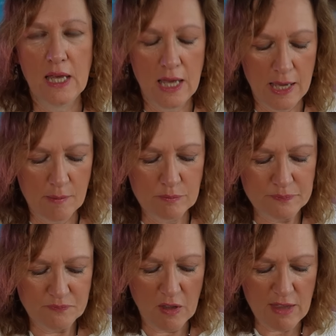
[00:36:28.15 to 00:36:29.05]

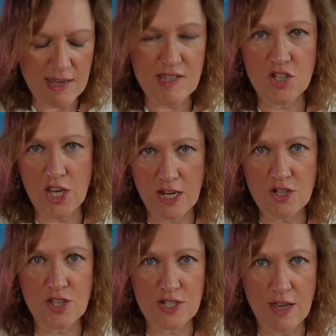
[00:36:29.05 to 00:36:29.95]
That is a
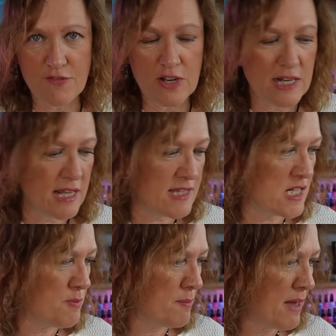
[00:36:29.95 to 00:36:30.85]
change that definitely needs
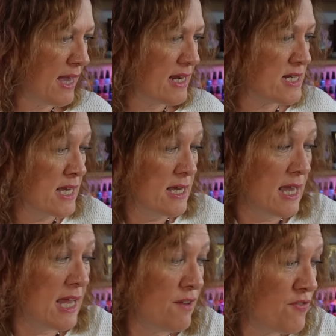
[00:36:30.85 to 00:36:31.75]
to be made.
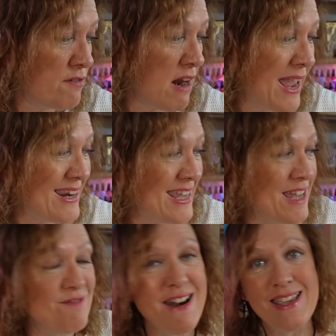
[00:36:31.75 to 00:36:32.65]
And if there are any
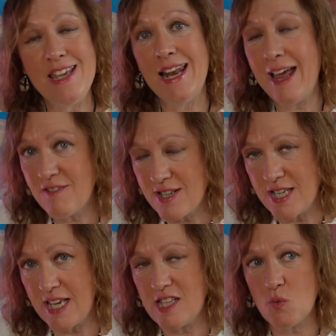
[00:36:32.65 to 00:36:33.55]

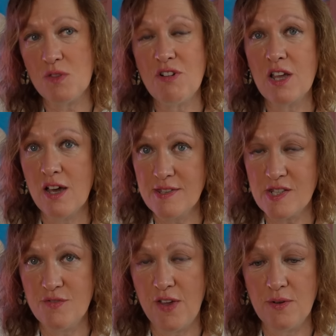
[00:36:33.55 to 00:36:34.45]
irregularities with regards
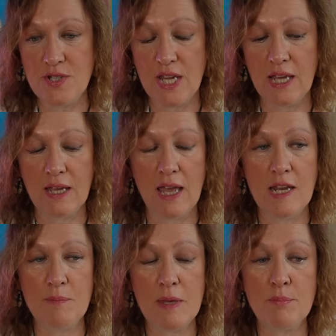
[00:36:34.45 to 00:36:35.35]
to voting and
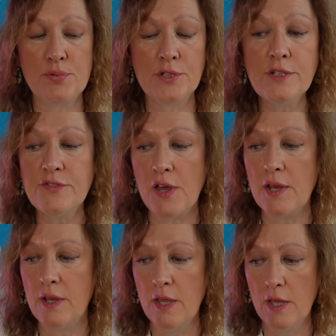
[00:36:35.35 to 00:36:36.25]
it be
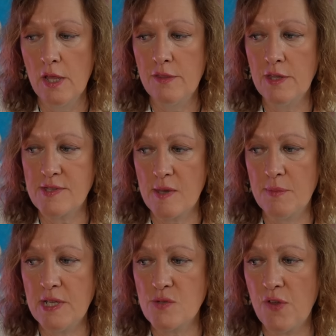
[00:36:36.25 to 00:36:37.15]
proven that
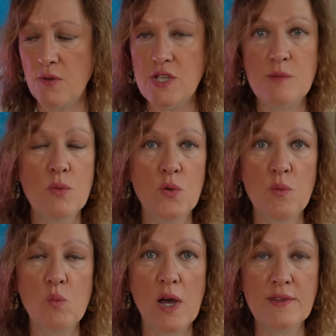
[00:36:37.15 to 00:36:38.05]
somebody has voted more
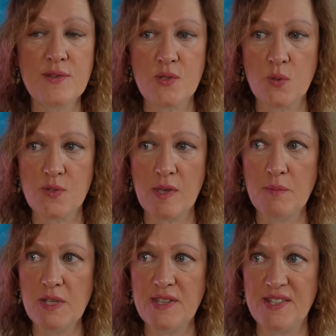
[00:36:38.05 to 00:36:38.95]
than once or
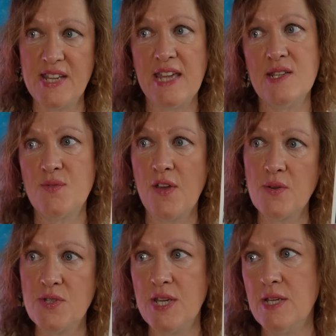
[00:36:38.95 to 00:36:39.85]
somebody that's dead has
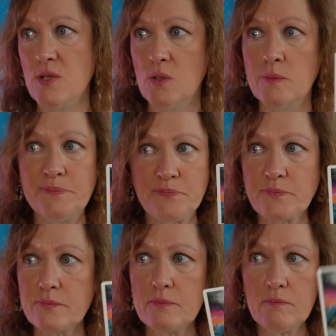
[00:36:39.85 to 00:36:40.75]
voted or,
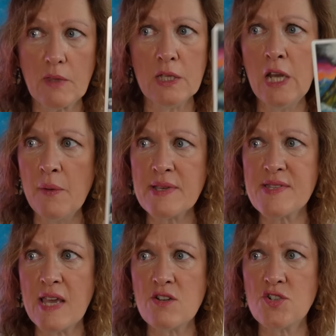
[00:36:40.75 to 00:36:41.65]
you know,
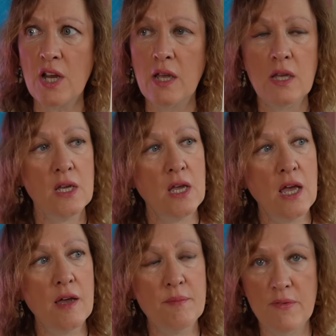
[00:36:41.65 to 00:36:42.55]
etc.,
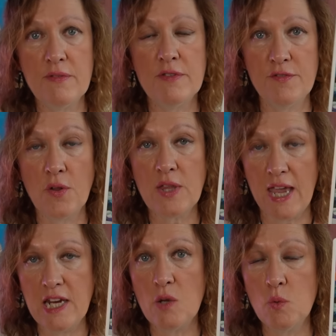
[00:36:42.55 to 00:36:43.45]
the
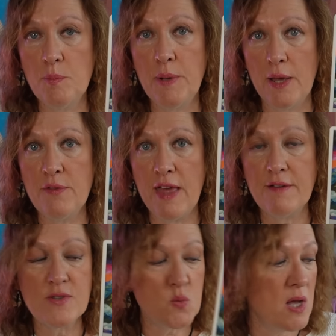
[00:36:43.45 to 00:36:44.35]
volcano will blow
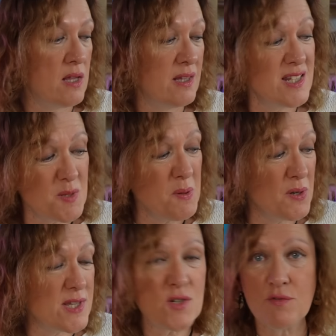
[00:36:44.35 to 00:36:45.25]
there as well. And to be
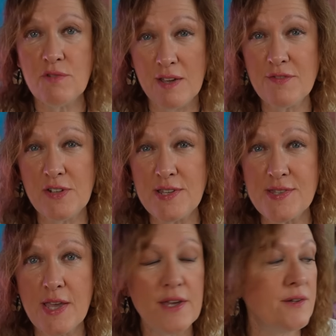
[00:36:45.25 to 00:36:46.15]
honest, rightfully
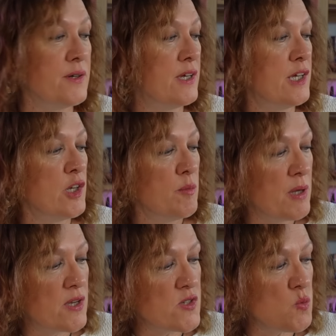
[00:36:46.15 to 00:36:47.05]
so,
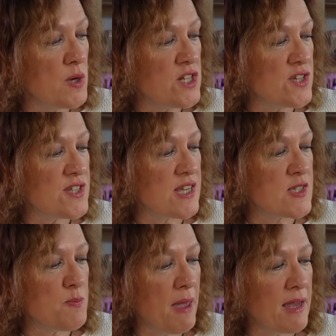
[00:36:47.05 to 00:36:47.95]
because we just
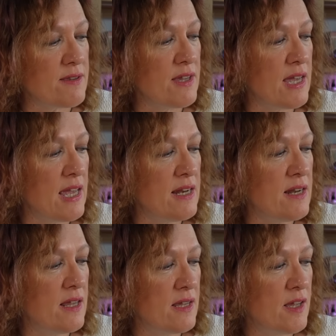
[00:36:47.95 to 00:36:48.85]
expect that
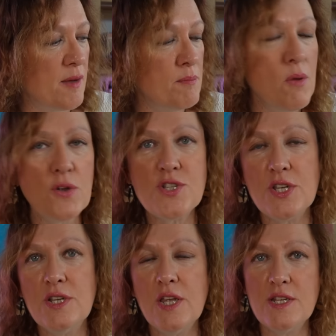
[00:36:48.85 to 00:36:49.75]
in
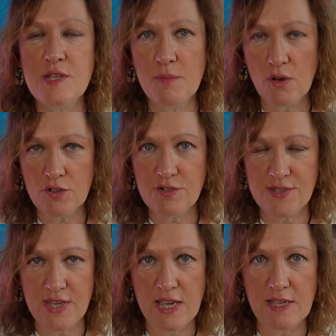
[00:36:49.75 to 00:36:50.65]
modern
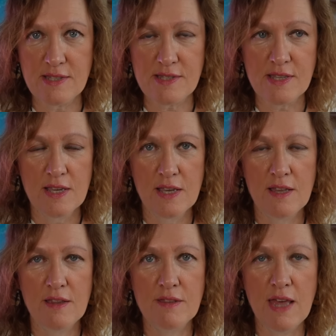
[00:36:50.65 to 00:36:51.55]
democracies
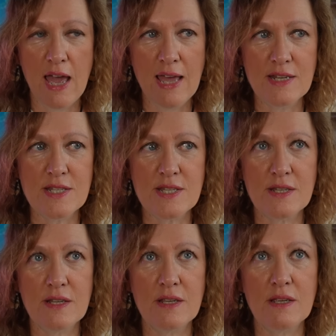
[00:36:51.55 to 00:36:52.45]
that
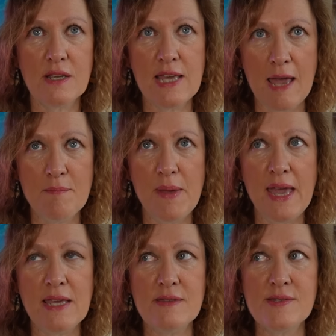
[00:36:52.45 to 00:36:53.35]

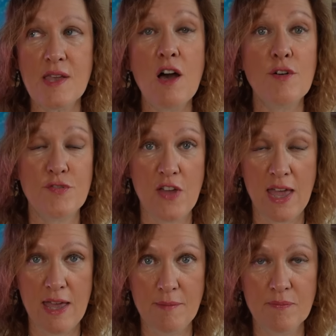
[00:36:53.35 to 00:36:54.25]
campaigns are
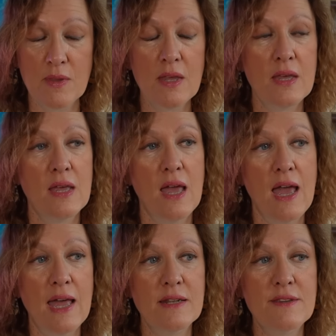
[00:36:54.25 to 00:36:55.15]
fair
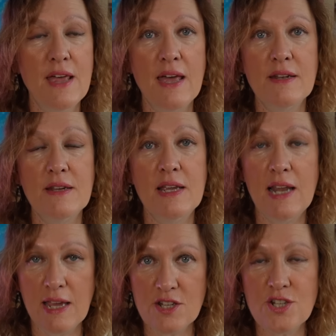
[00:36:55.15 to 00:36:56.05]
and that
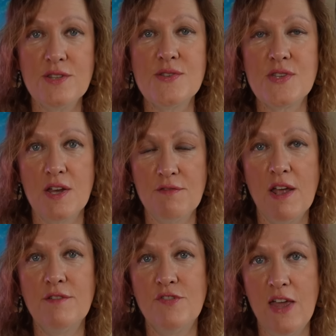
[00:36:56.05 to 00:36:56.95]
elections are
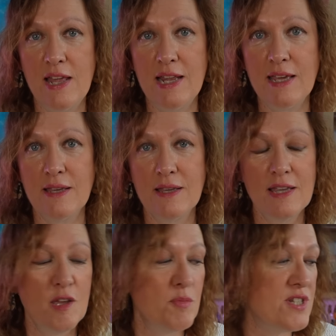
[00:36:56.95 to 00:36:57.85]
run fairly,
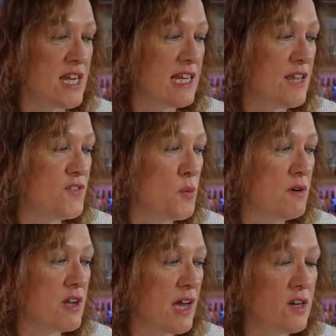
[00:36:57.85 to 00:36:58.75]
particularly if you are
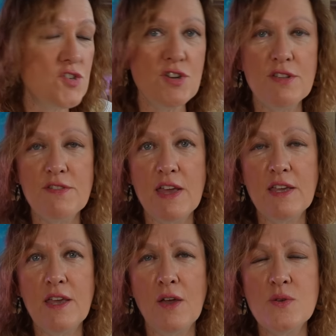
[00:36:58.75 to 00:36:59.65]
a country that
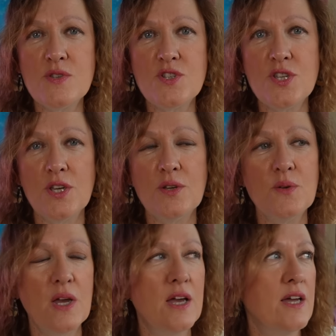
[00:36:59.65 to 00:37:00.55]
then goes
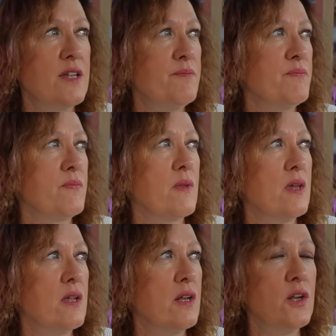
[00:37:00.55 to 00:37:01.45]
to
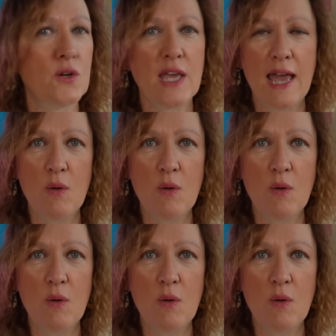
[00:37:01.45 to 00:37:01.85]
look how